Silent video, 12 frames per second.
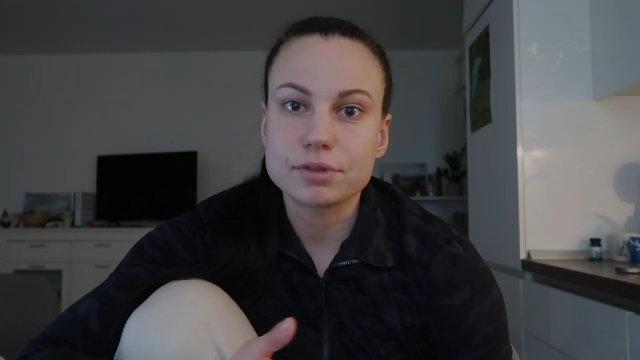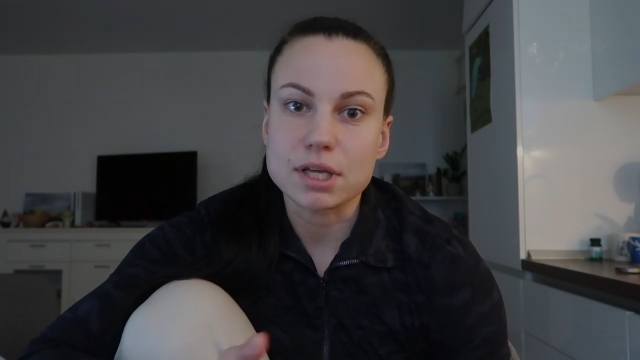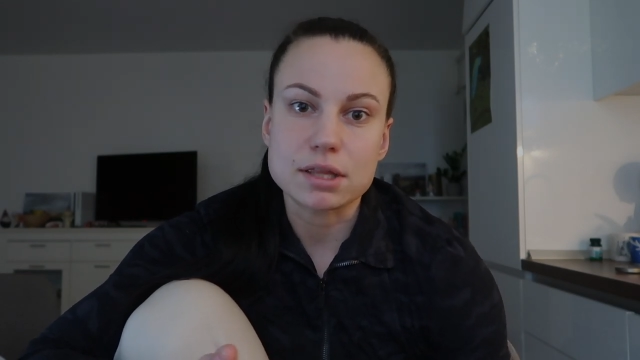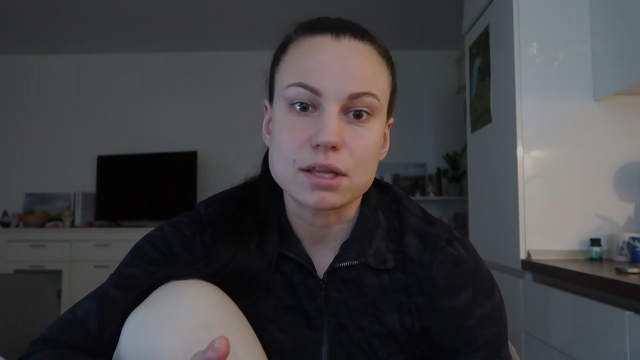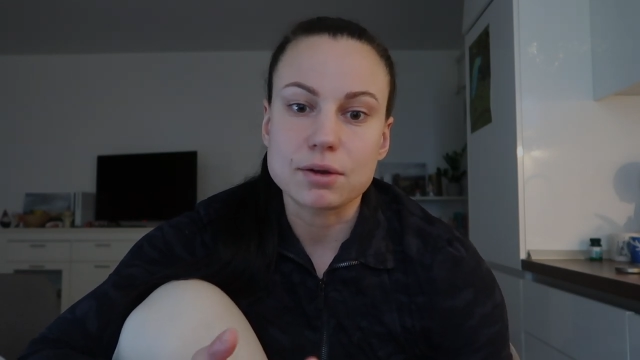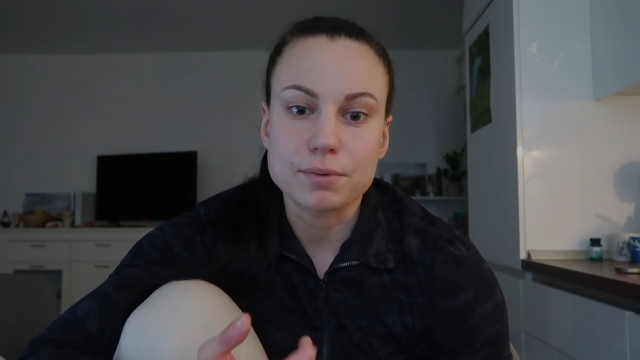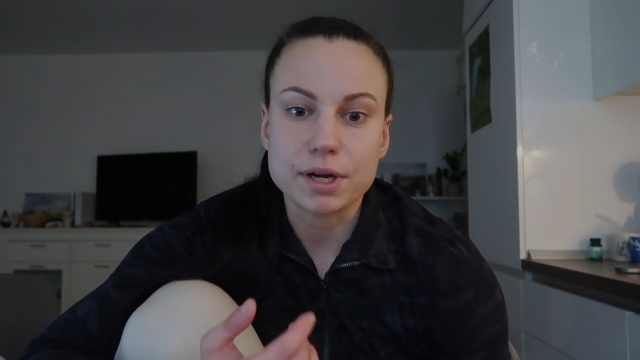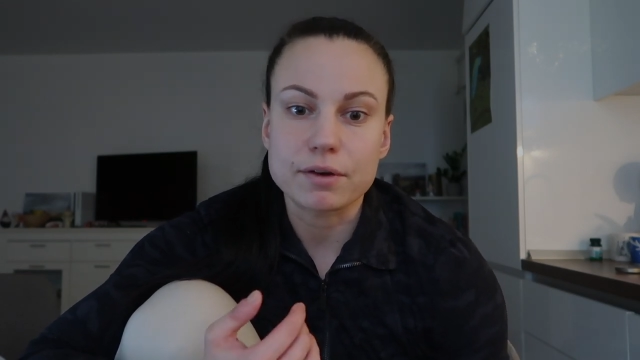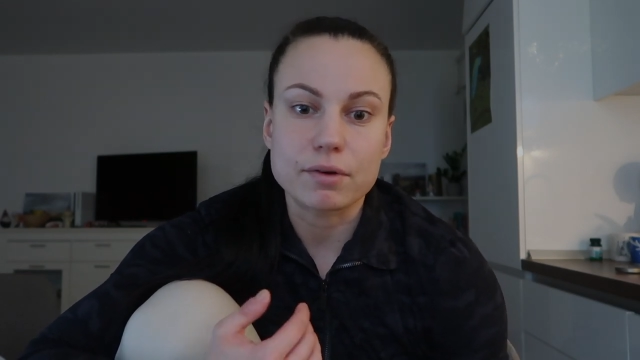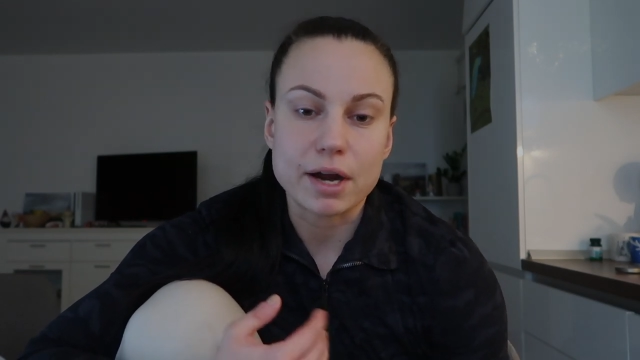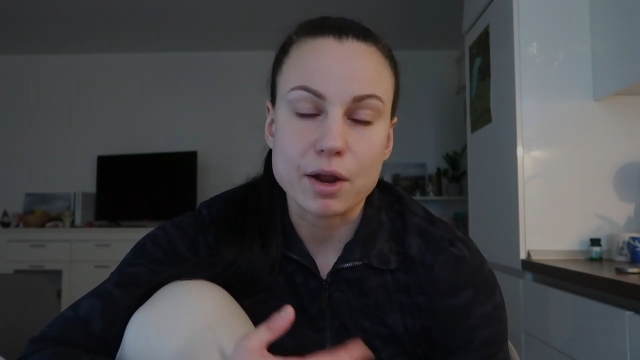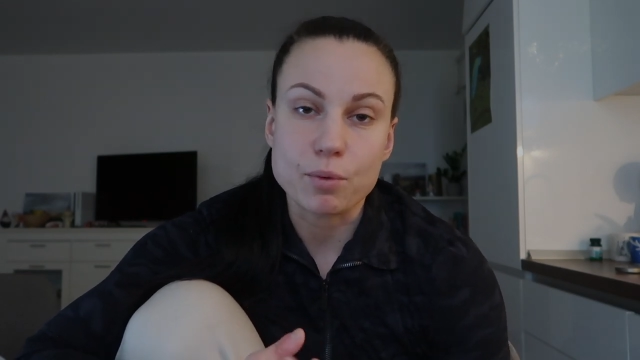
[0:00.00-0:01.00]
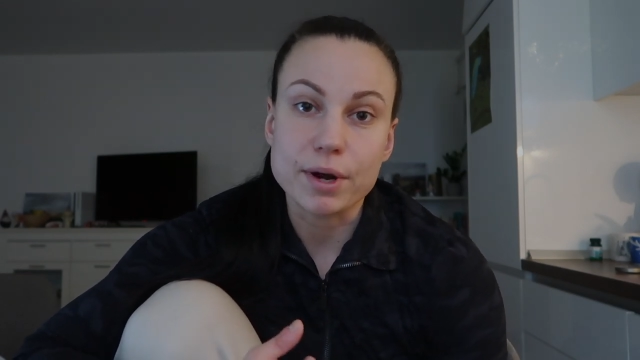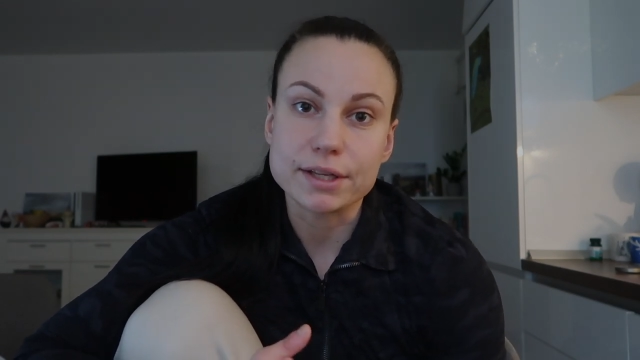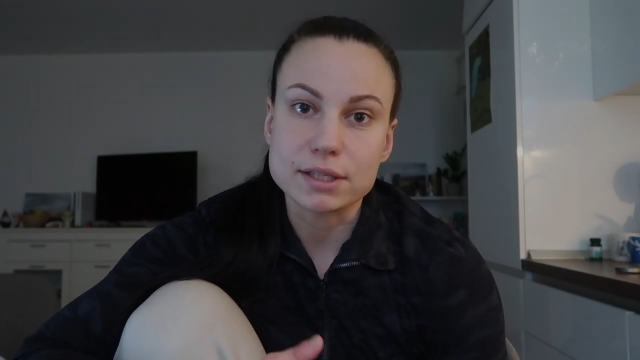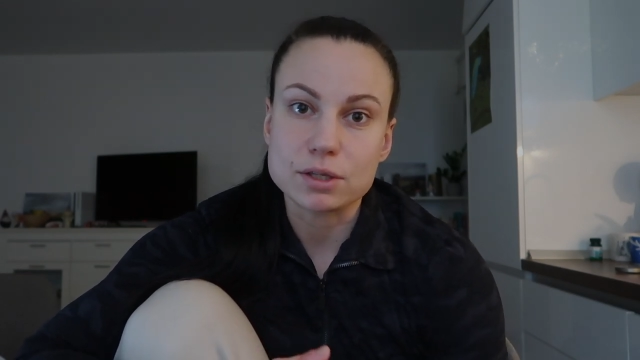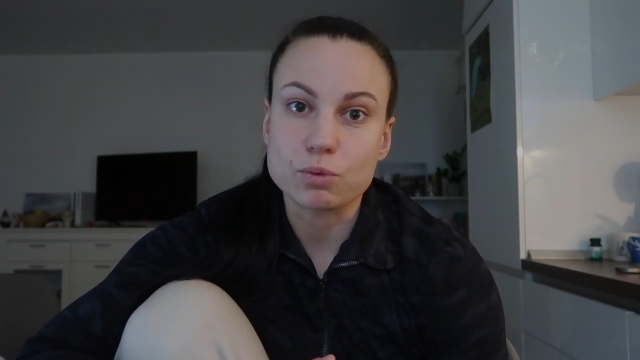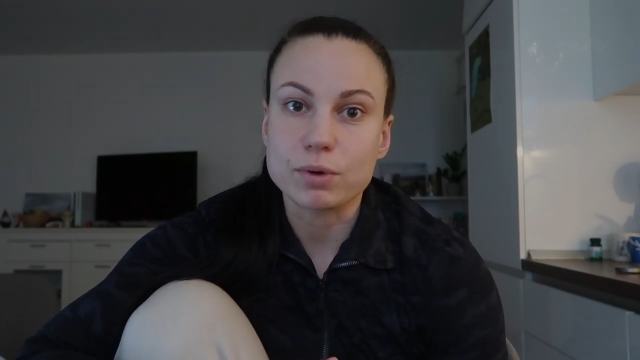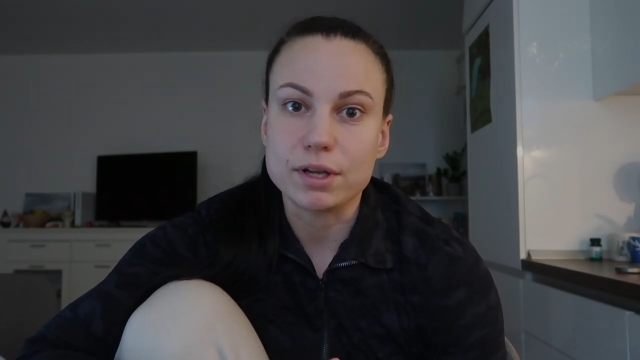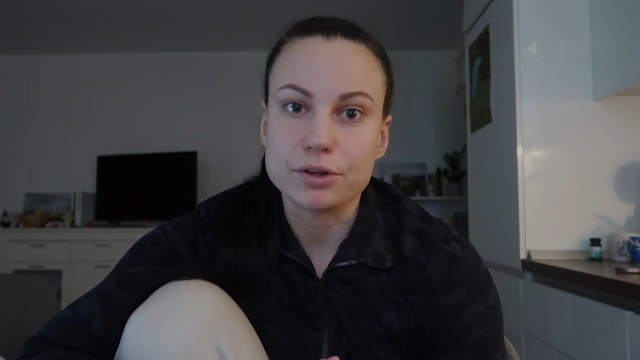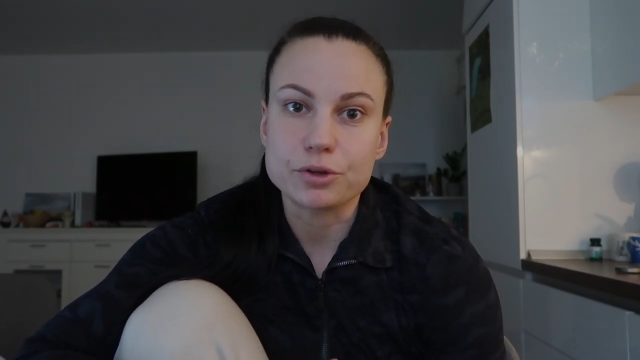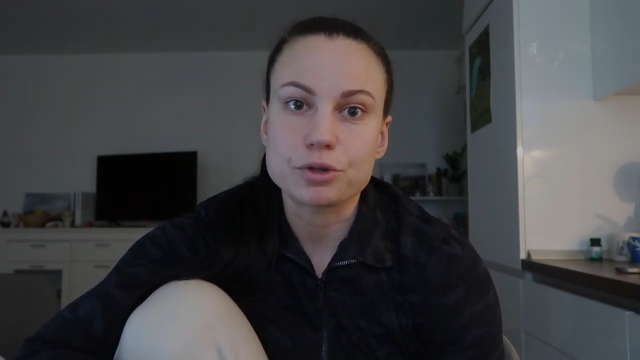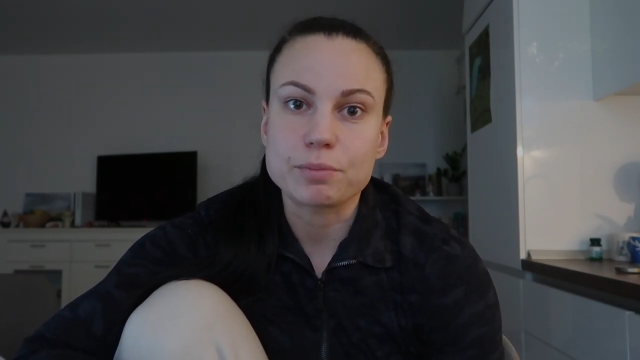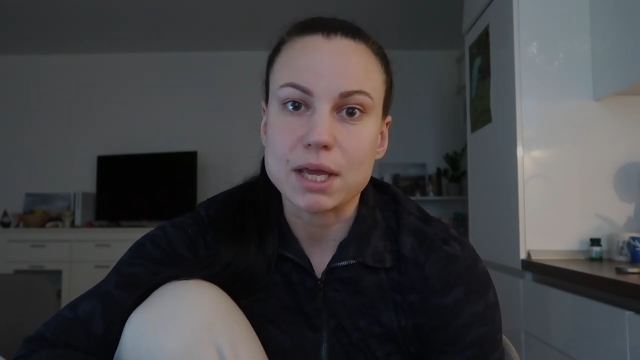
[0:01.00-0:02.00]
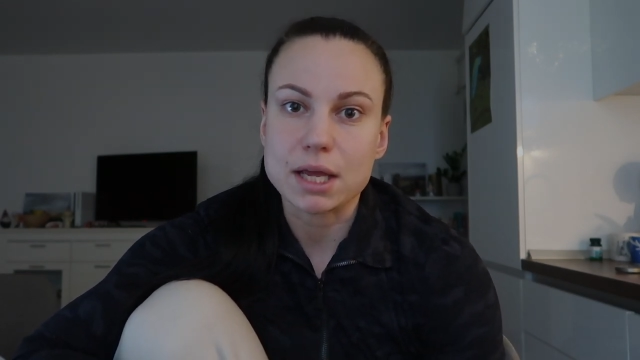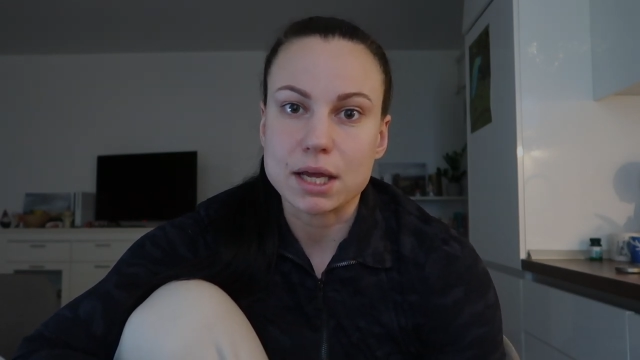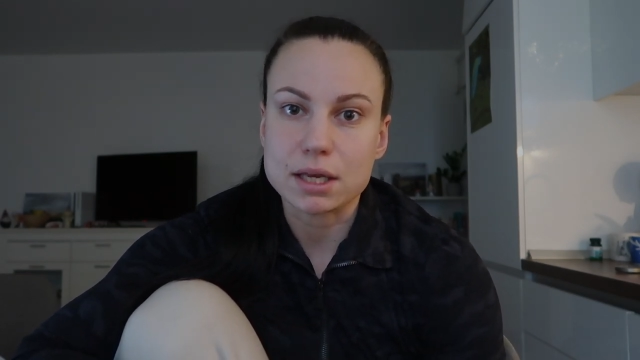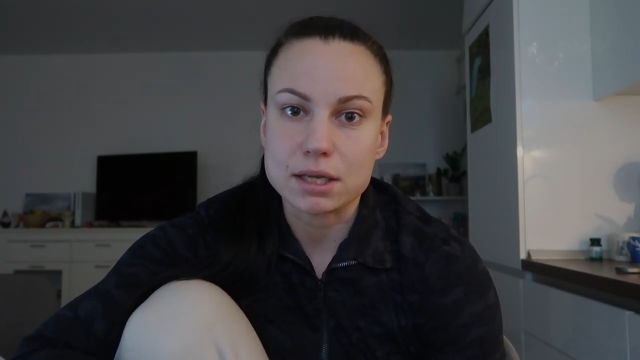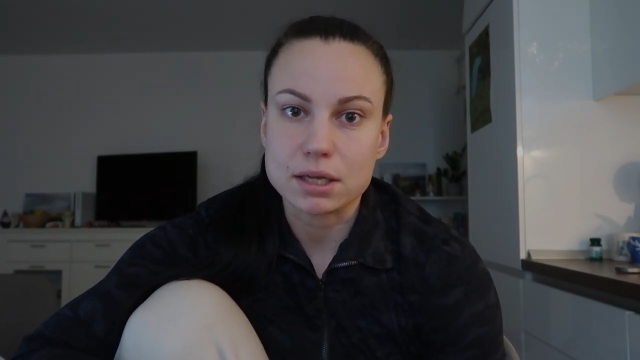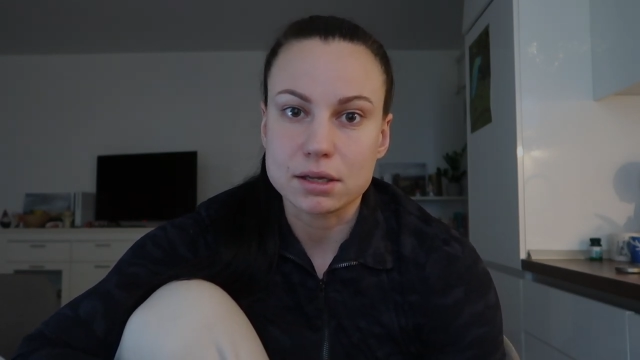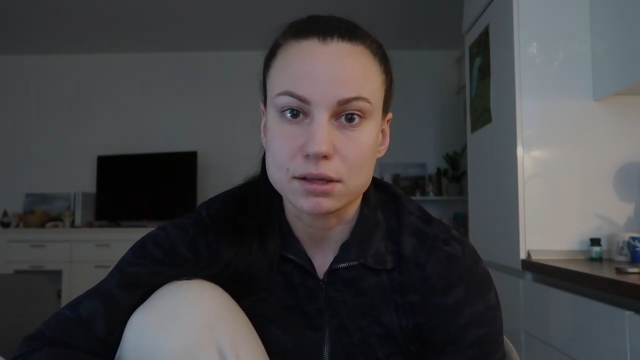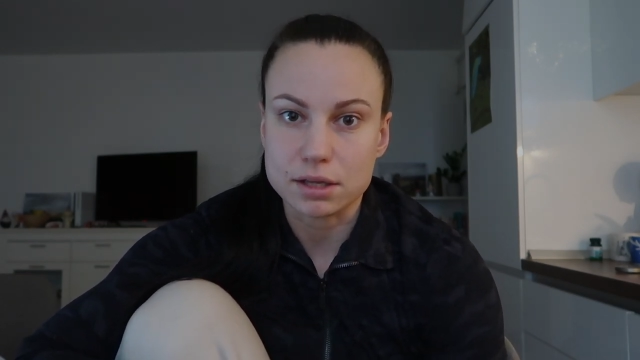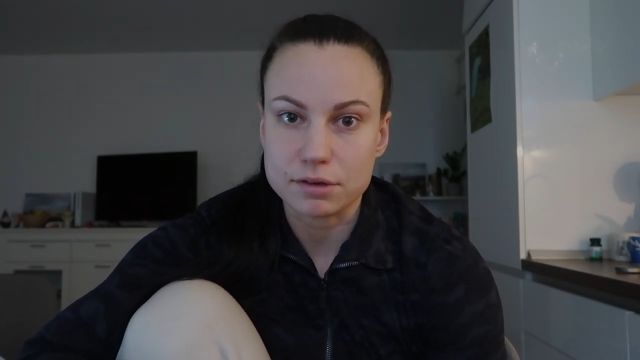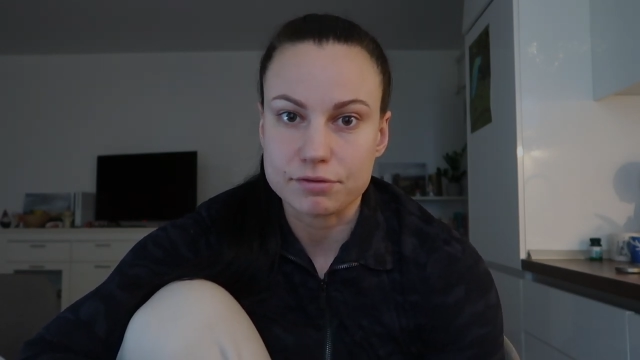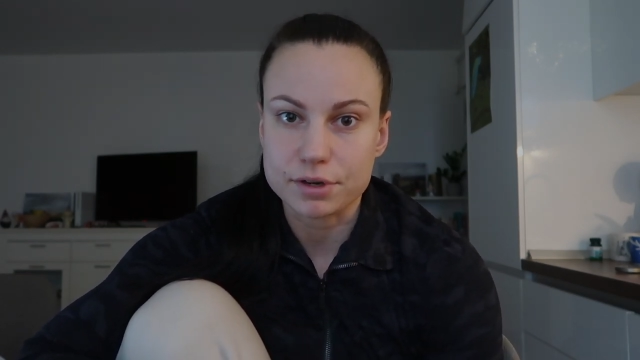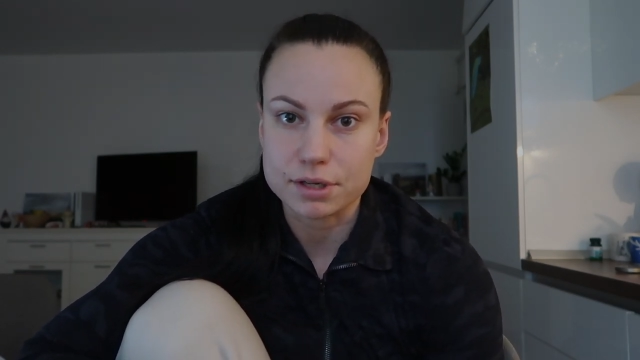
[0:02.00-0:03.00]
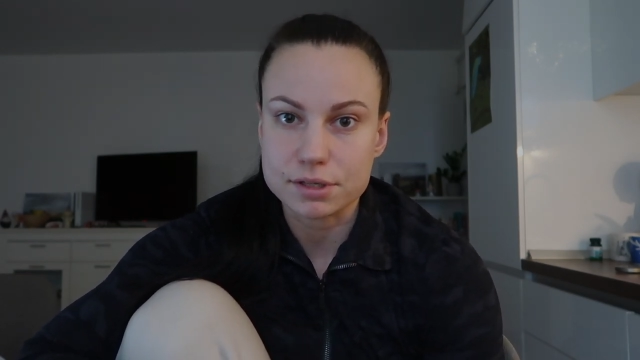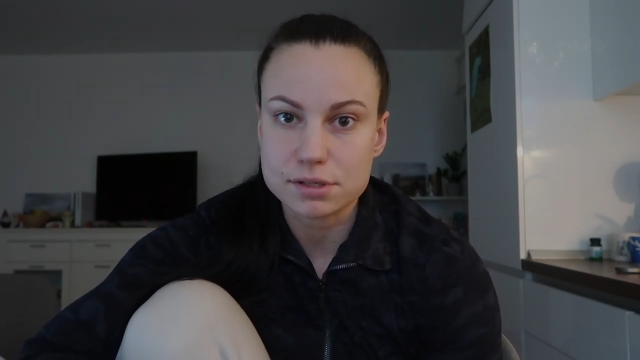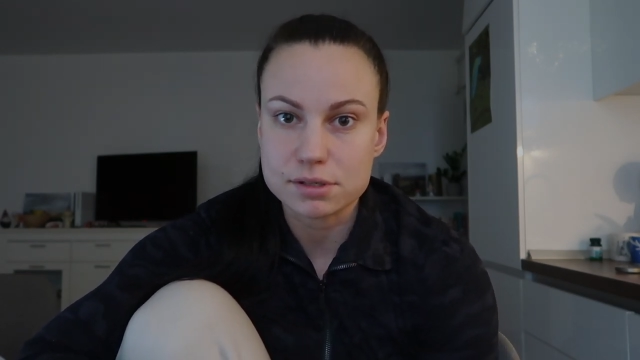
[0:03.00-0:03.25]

eating whatever I wanted will not make any difference.